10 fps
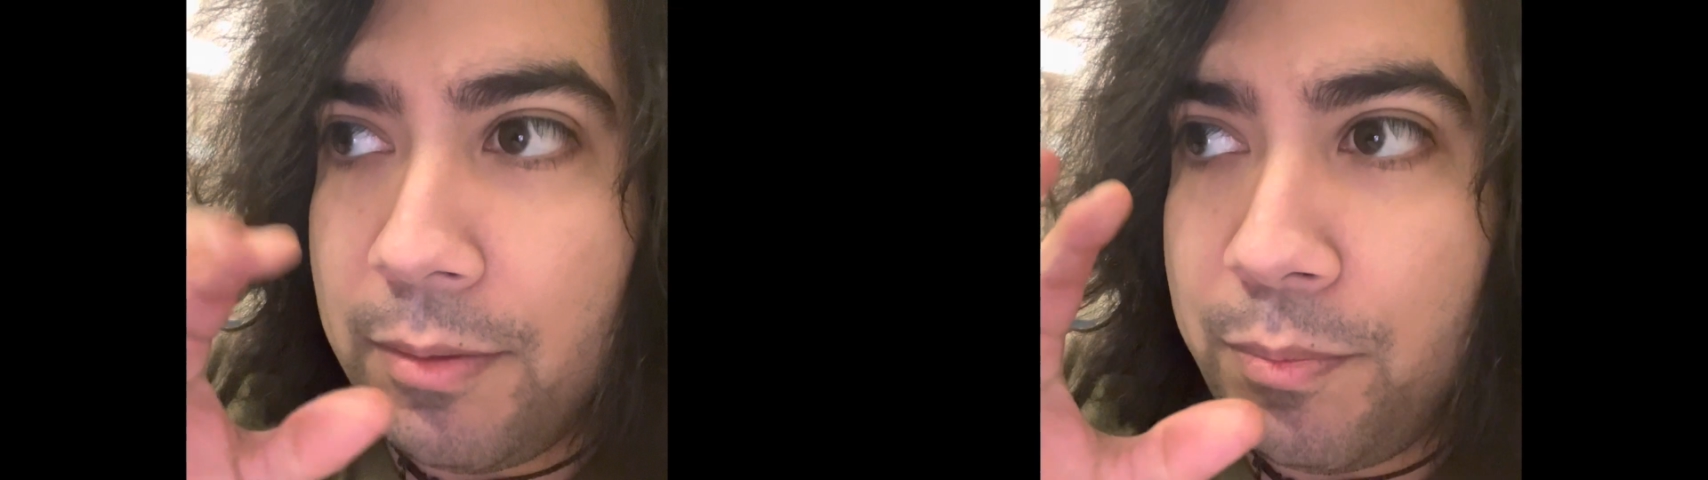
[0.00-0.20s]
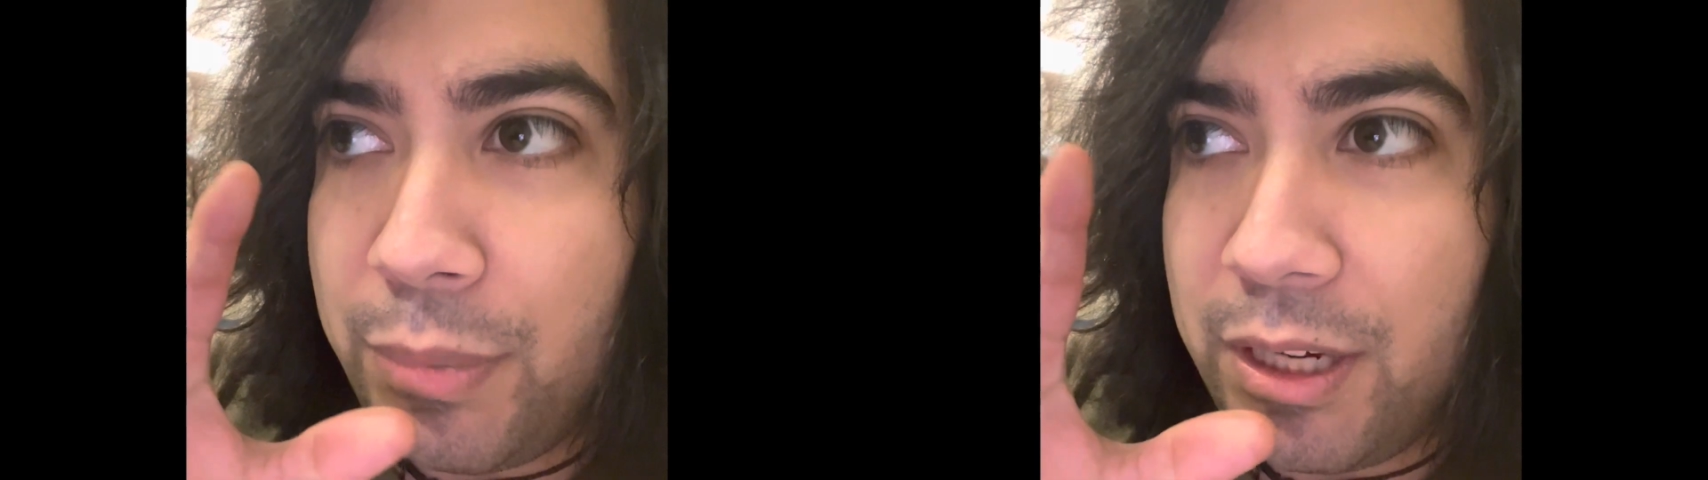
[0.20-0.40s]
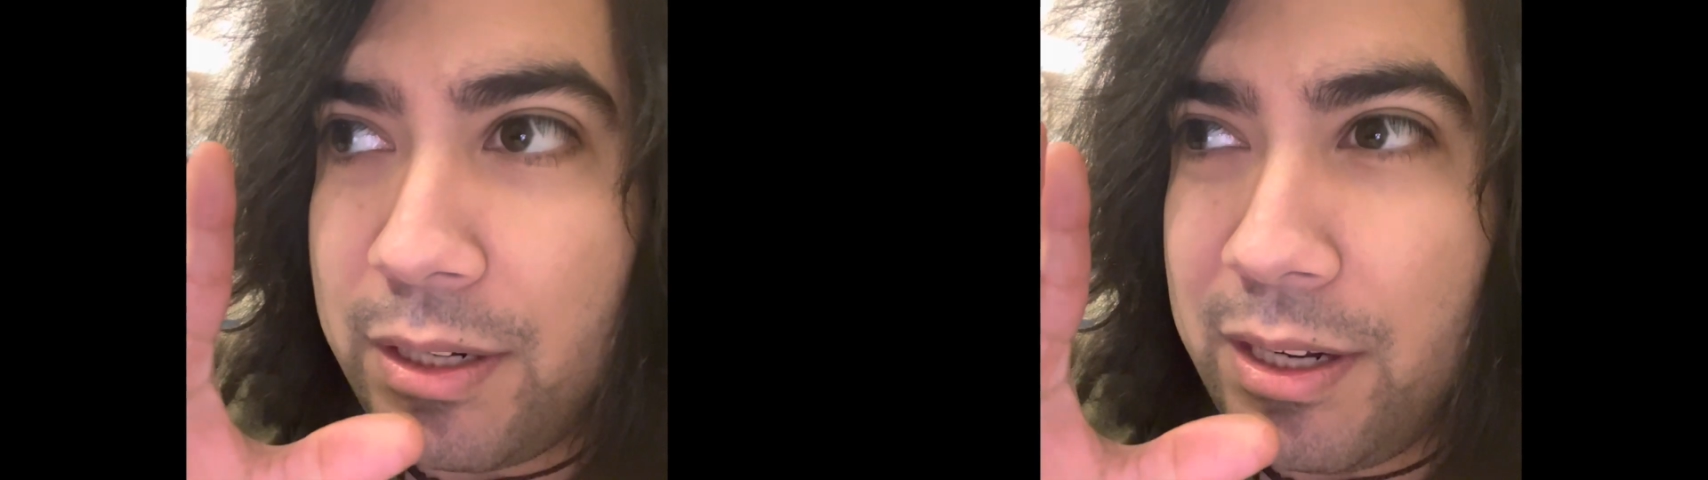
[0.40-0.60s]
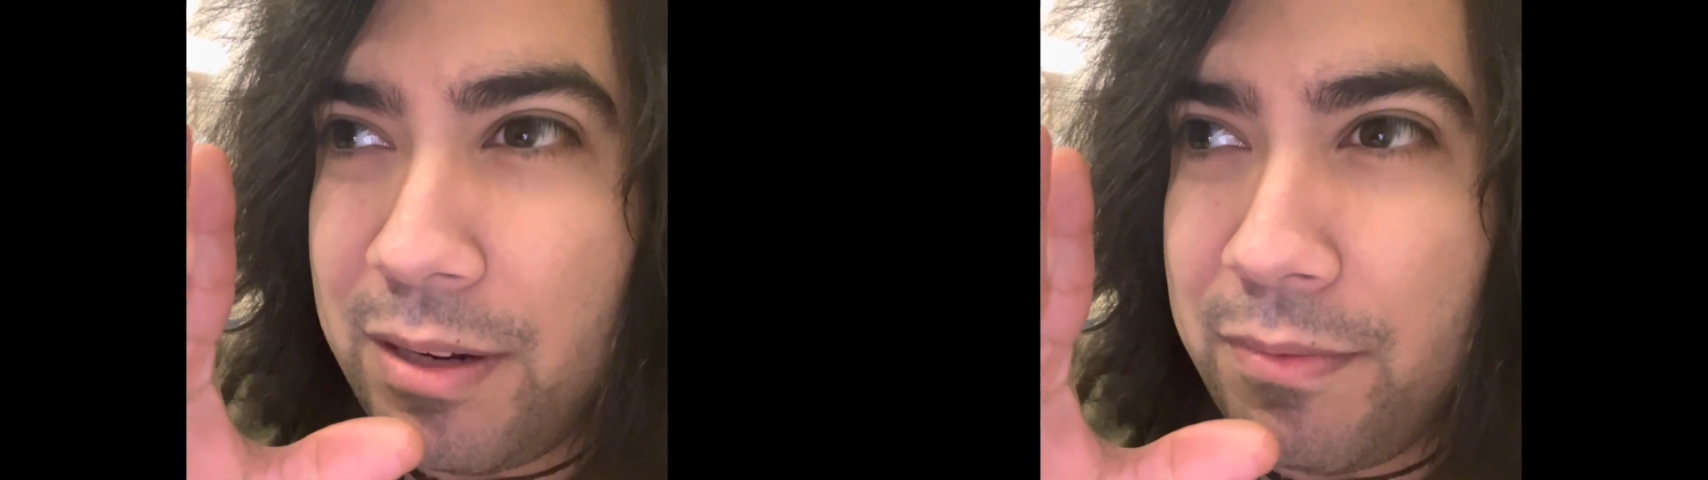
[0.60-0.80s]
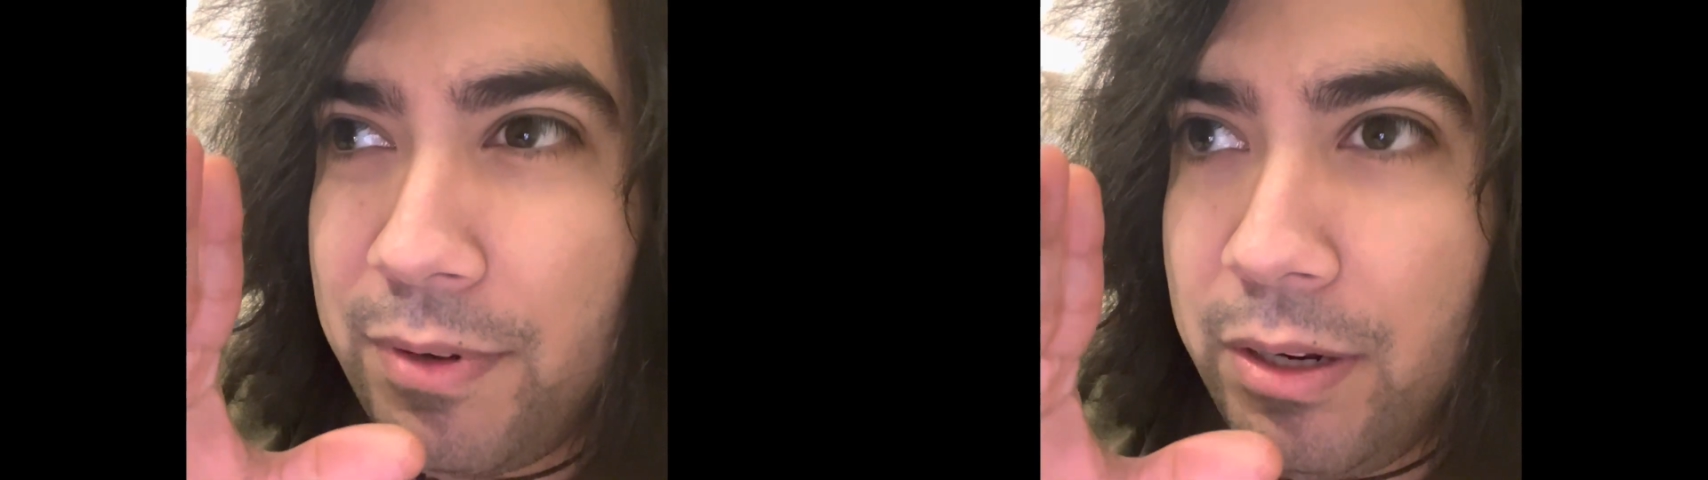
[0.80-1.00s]
but
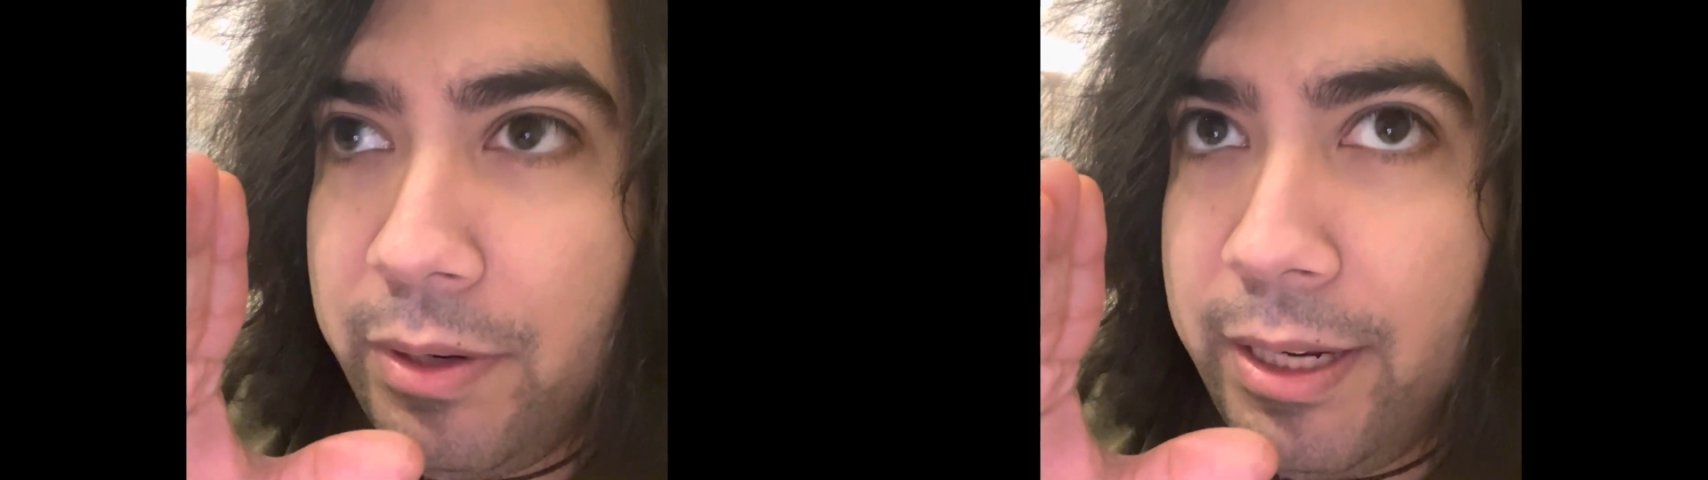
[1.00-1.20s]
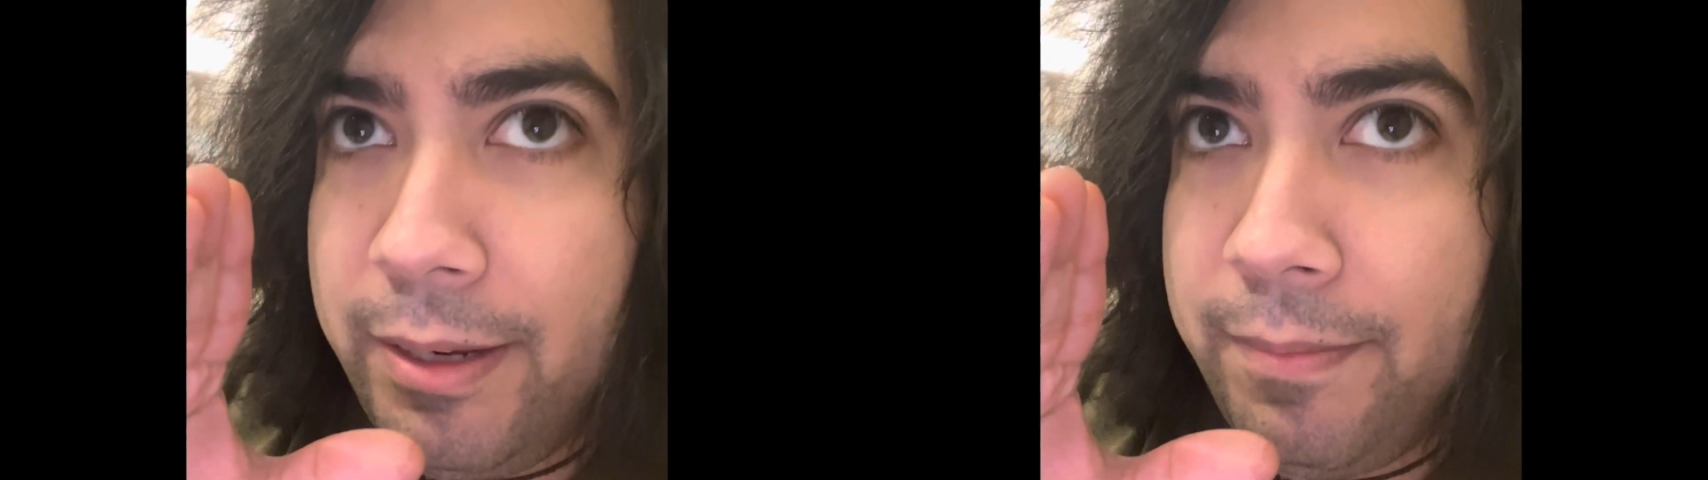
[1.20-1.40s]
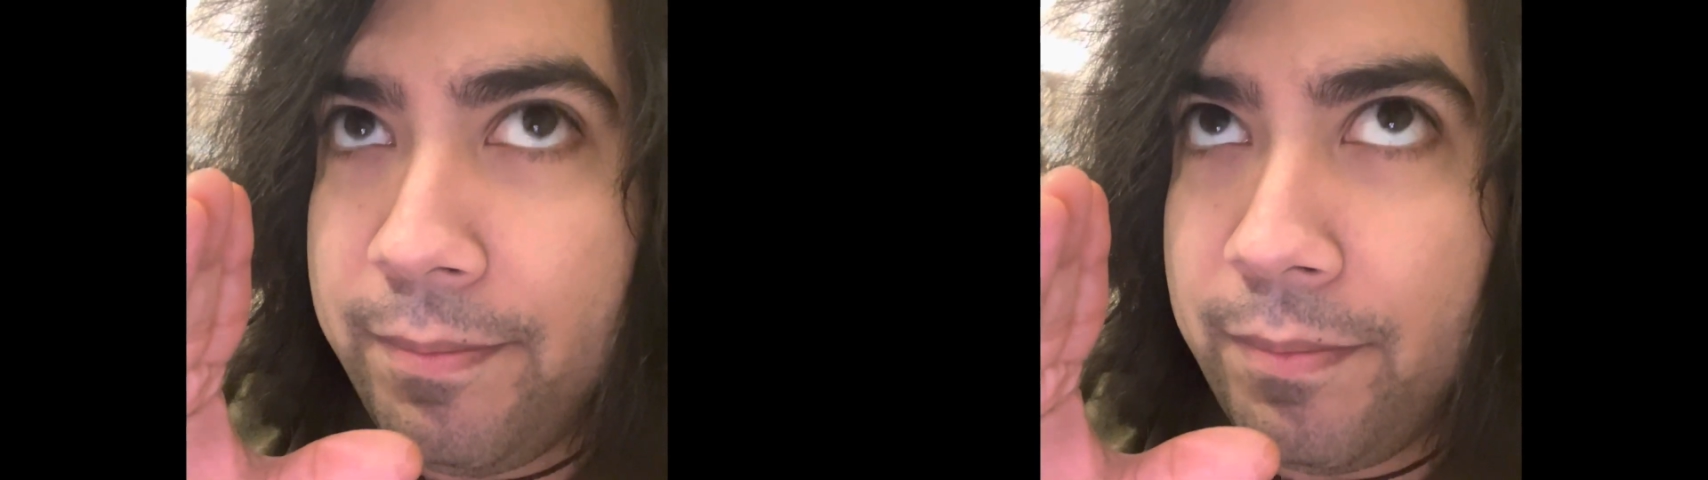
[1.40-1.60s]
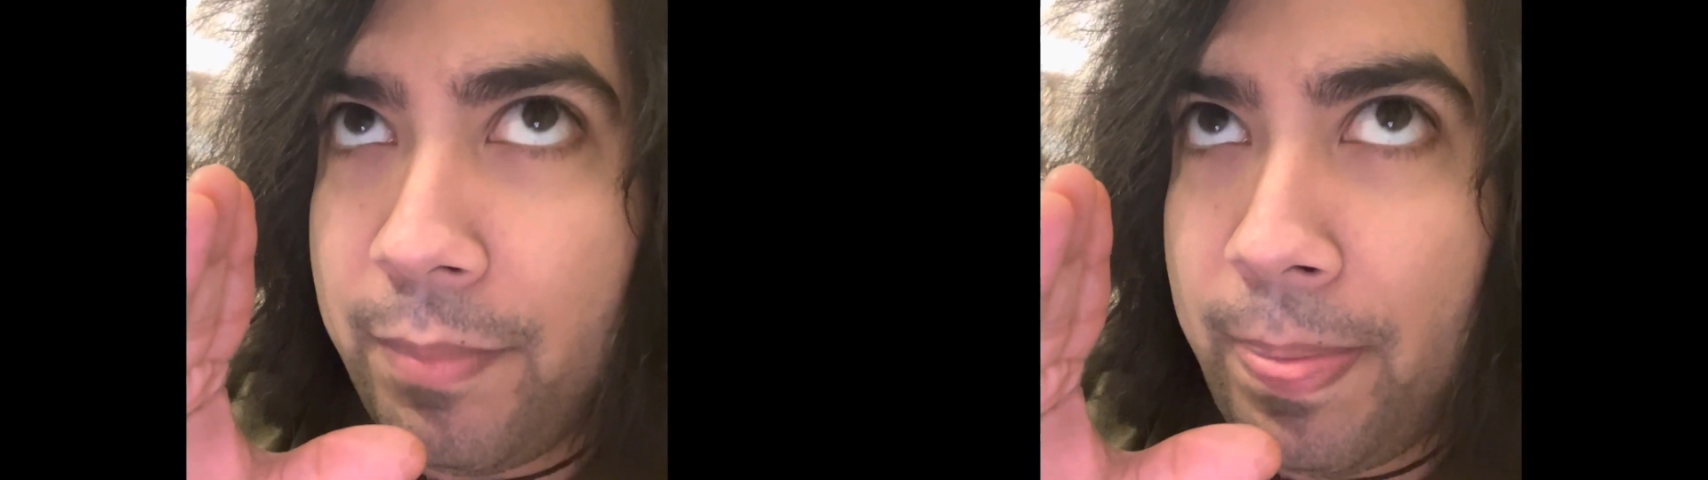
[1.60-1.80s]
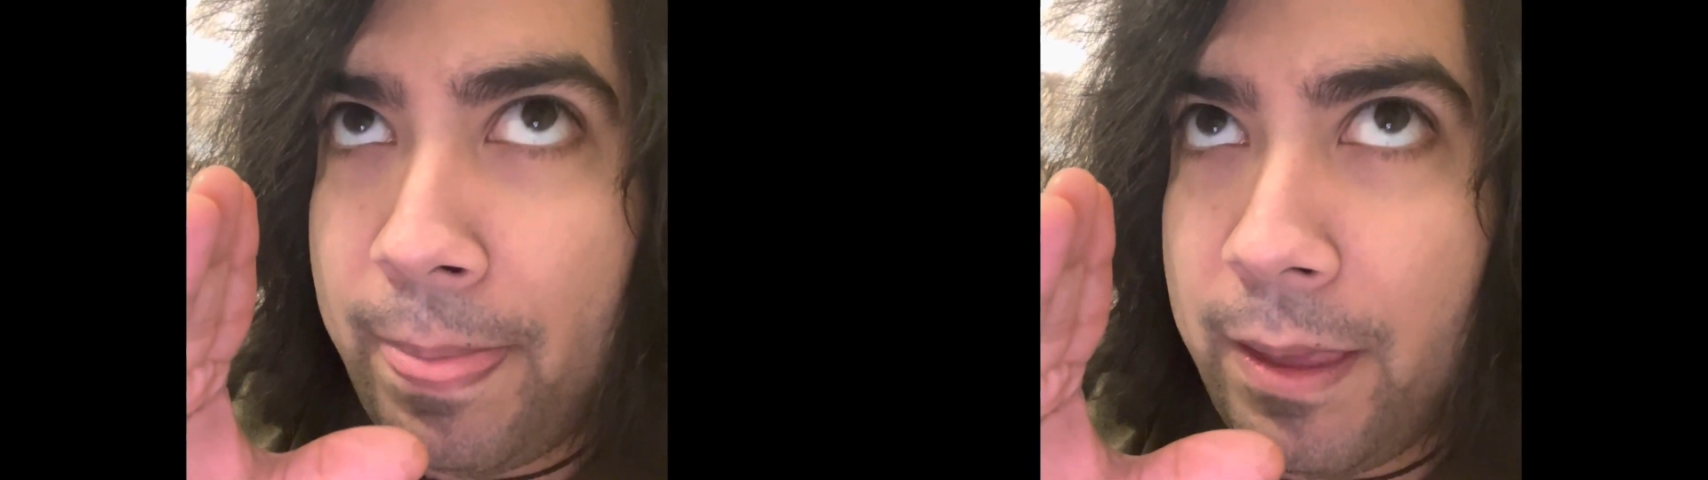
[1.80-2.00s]

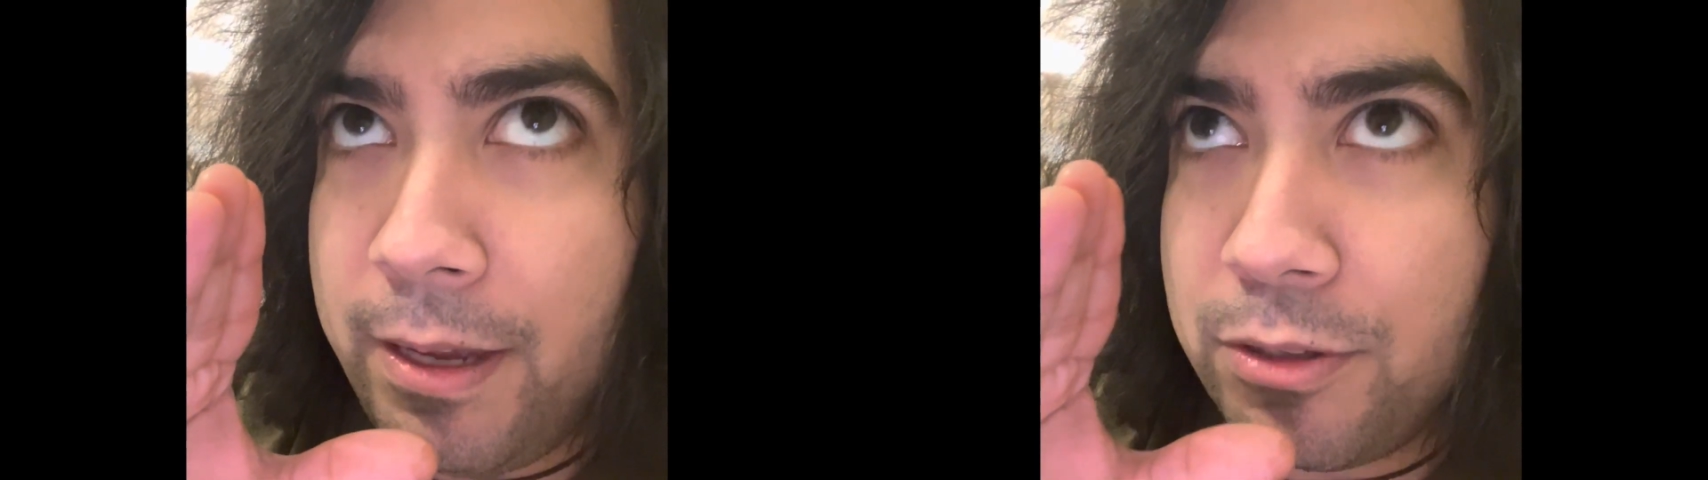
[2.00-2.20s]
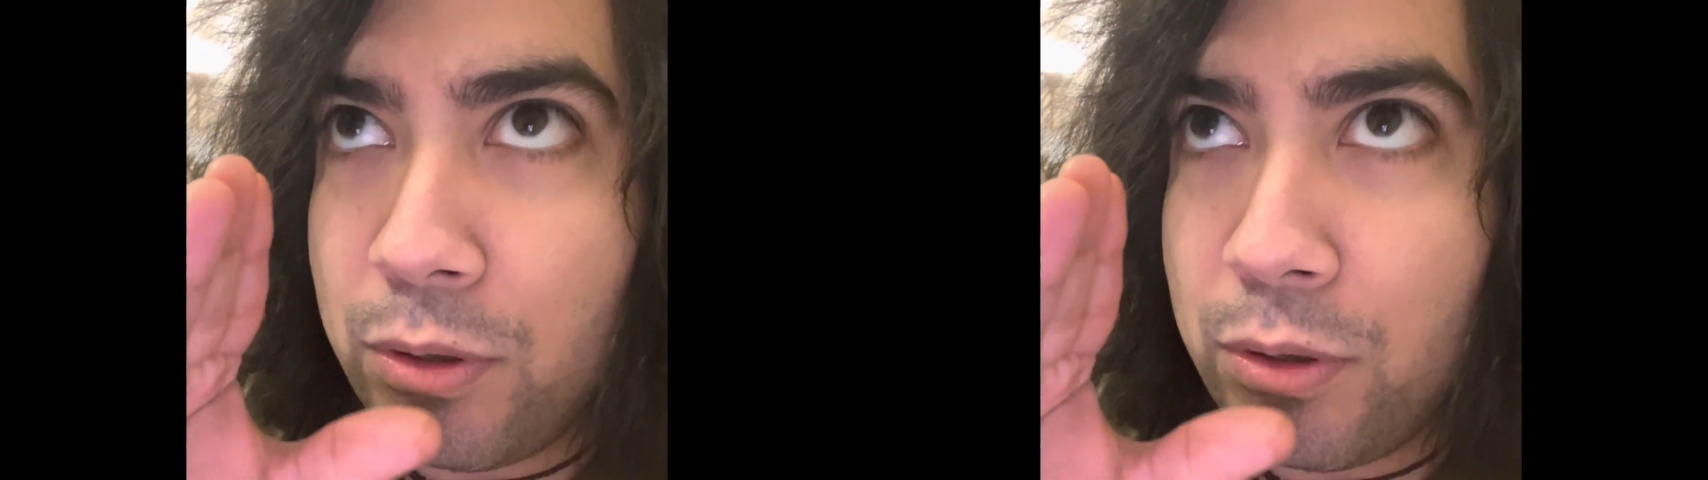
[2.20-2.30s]
it's